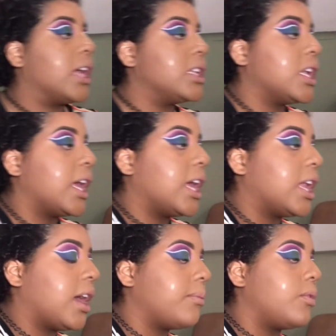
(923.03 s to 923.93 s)
And
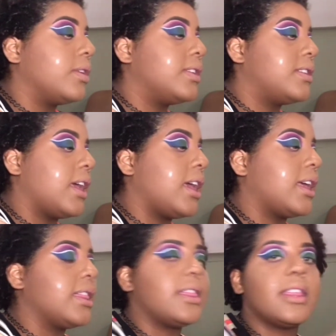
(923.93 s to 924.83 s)
then I'm going to take
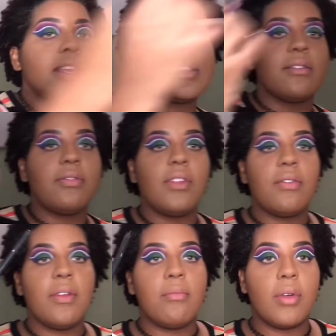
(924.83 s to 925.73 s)
this
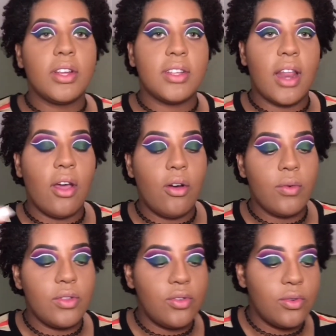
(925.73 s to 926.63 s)
fluffy brush that I
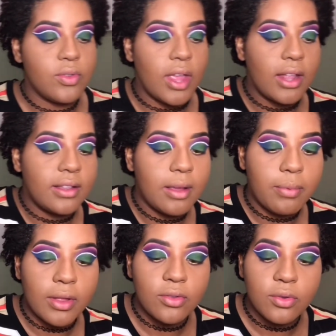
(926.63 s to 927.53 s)
always use and
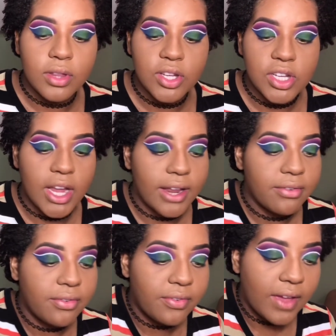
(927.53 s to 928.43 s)
dip into the shade
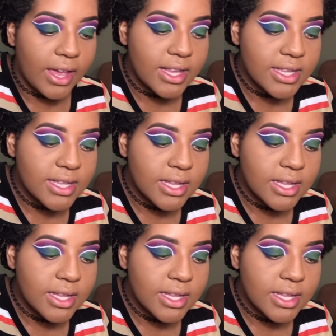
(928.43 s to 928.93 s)
Face.